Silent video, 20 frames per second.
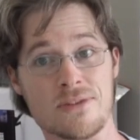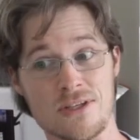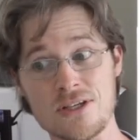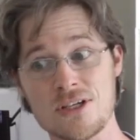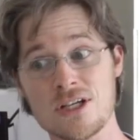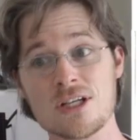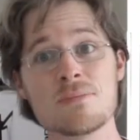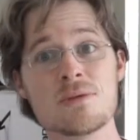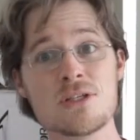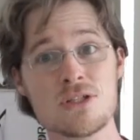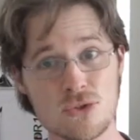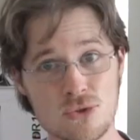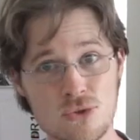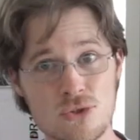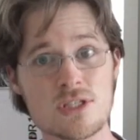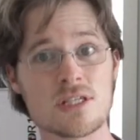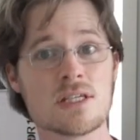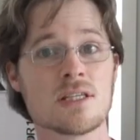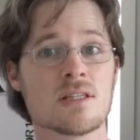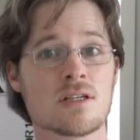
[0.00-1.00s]
that you're going to be
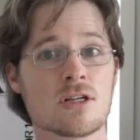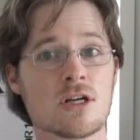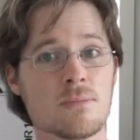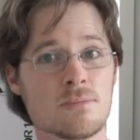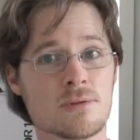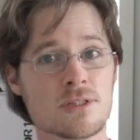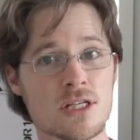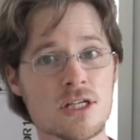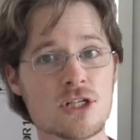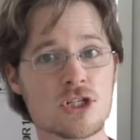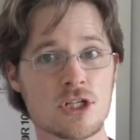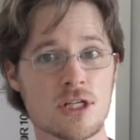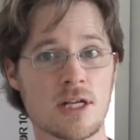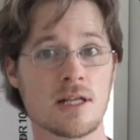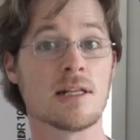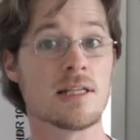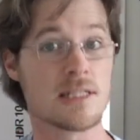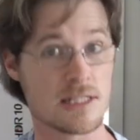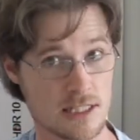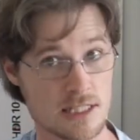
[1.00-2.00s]
using in the competition
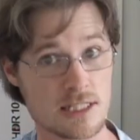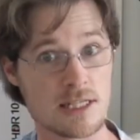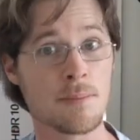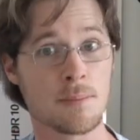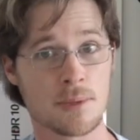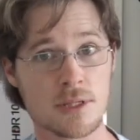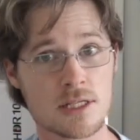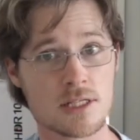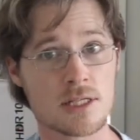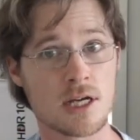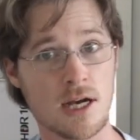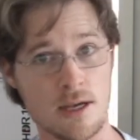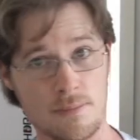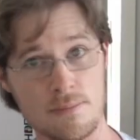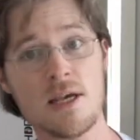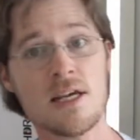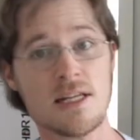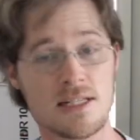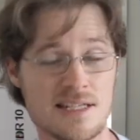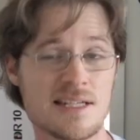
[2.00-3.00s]
at least some of the
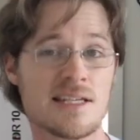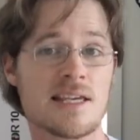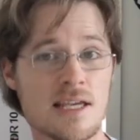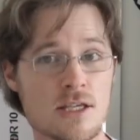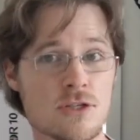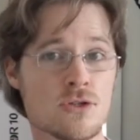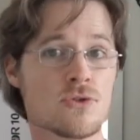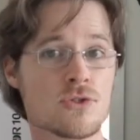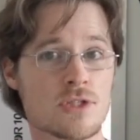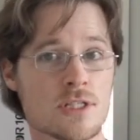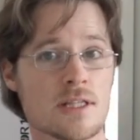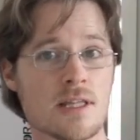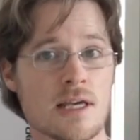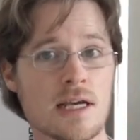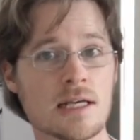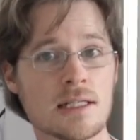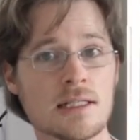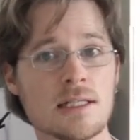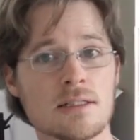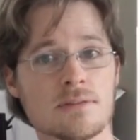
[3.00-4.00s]
time to get used to
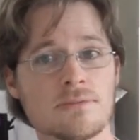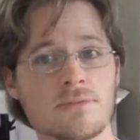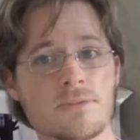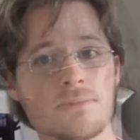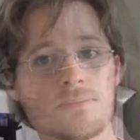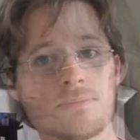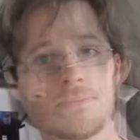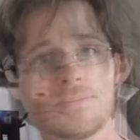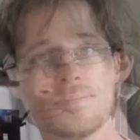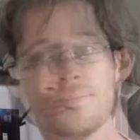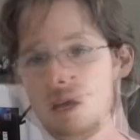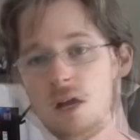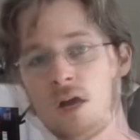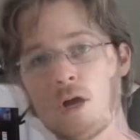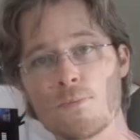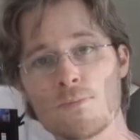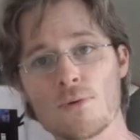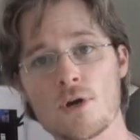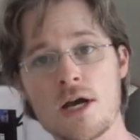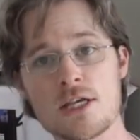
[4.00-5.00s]
that glove. Oh,
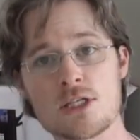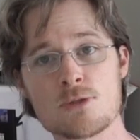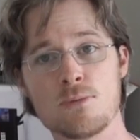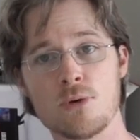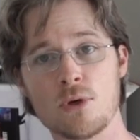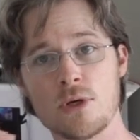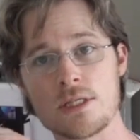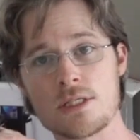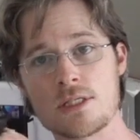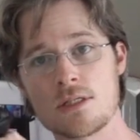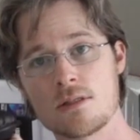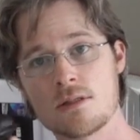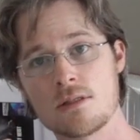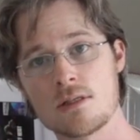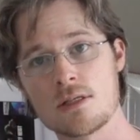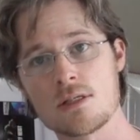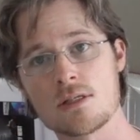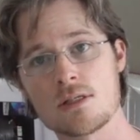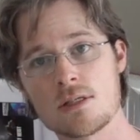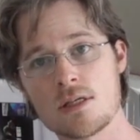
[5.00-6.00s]
price point,
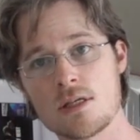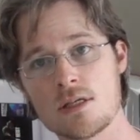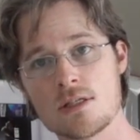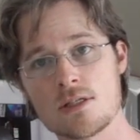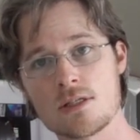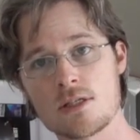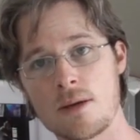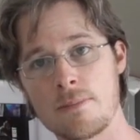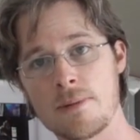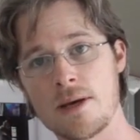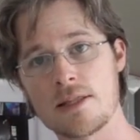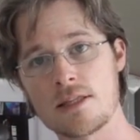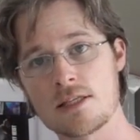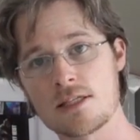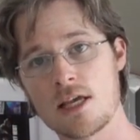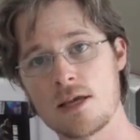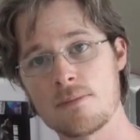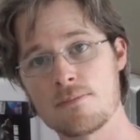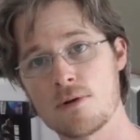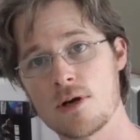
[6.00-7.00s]
this is about the
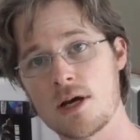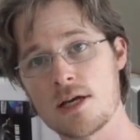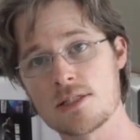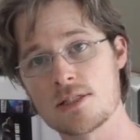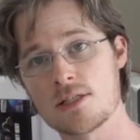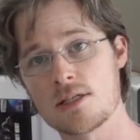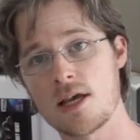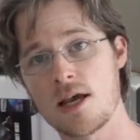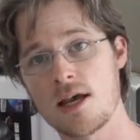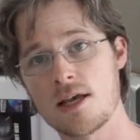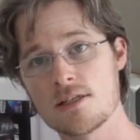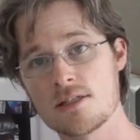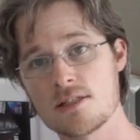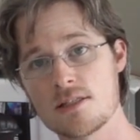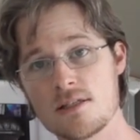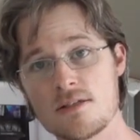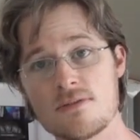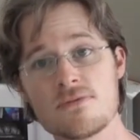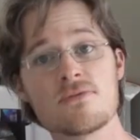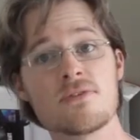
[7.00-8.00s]
same price as
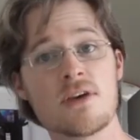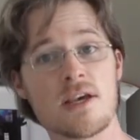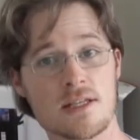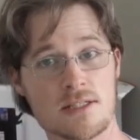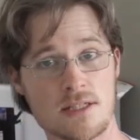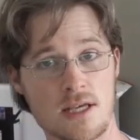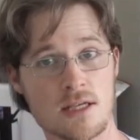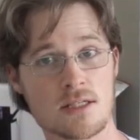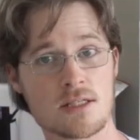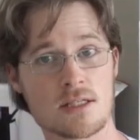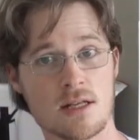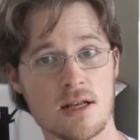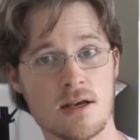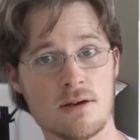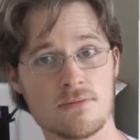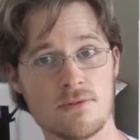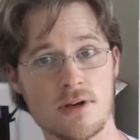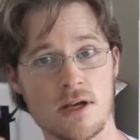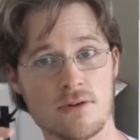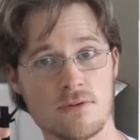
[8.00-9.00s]
the Fairtex
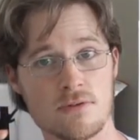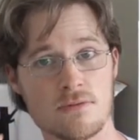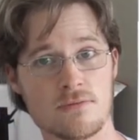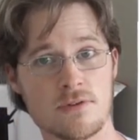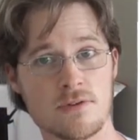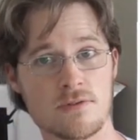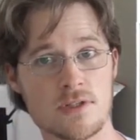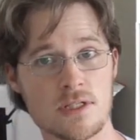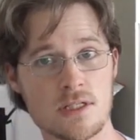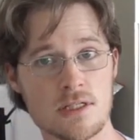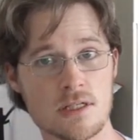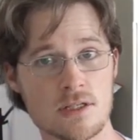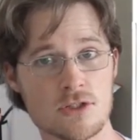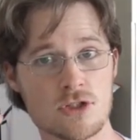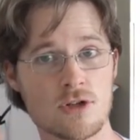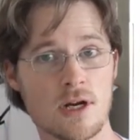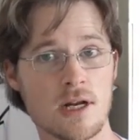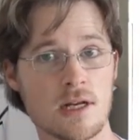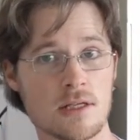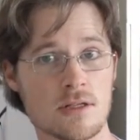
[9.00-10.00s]
glove, 150
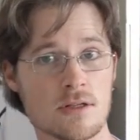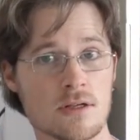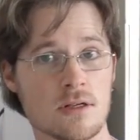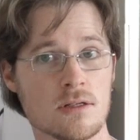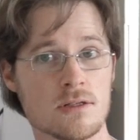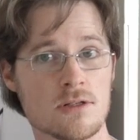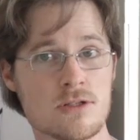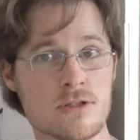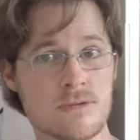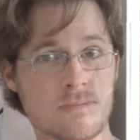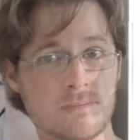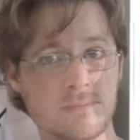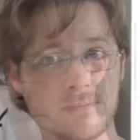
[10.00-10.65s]
Australian dollars.